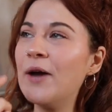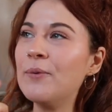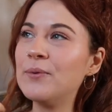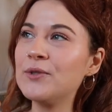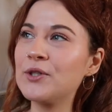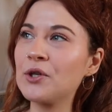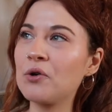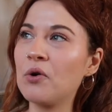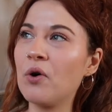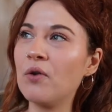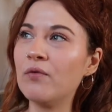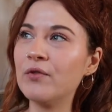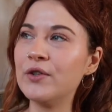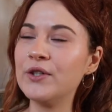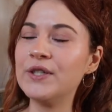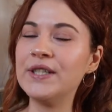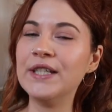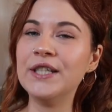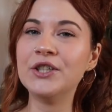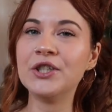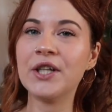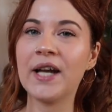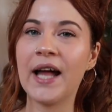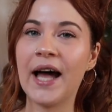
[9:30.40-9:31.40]
it was a
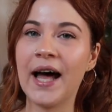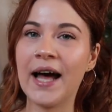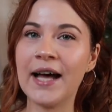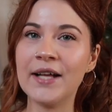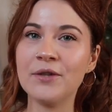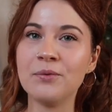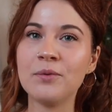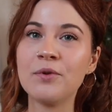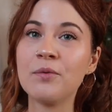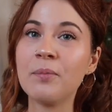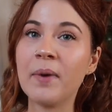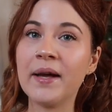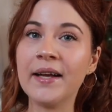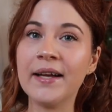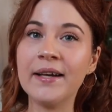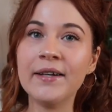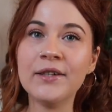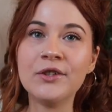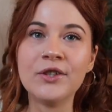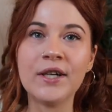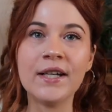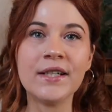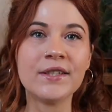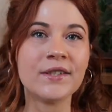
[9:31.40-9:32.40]
conversation I had with my
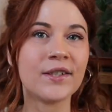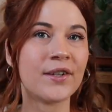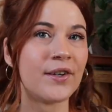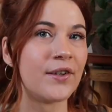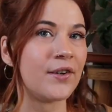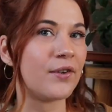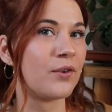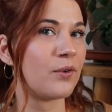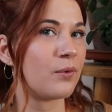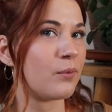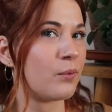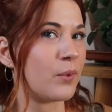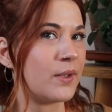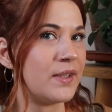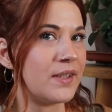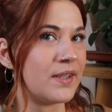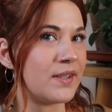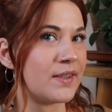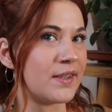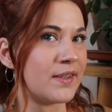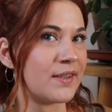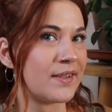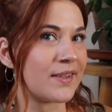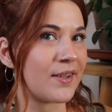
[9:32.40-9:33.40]
hairdresser.
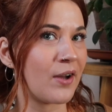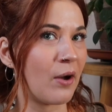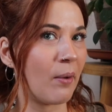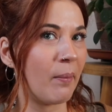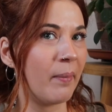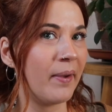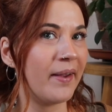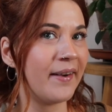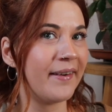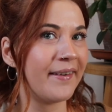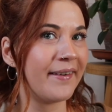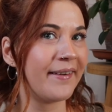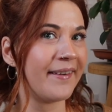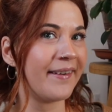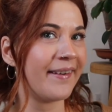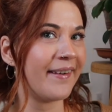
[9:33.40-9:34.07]
Winston's coming.